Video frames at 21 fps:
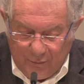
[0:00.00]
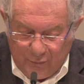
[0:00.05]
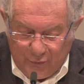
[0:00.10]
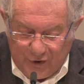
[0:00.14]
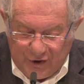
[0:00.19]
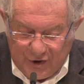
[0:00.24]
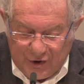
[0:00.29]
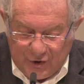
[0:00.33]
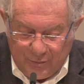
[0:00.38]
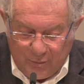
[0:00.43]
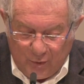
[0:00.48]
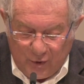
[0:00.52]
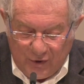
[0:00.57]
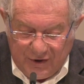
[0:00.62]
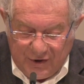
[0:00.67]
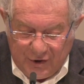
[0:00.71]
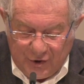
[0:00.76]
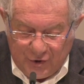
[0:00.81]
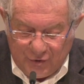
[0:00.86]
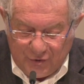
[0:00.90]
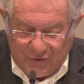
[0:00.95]
British
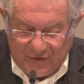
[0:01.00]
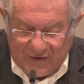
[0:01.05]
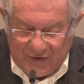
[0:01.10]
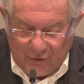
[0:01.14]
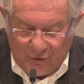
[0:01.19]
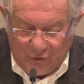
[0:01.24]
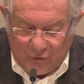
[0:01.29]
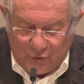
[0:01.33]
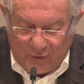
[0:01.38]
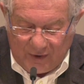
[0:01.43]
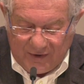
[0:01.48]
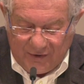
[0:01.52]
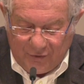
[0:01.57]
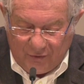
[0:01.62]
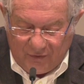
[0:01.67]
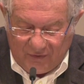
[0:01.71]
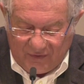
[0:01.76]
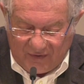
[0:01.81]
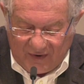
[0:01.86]
politicians in the 20th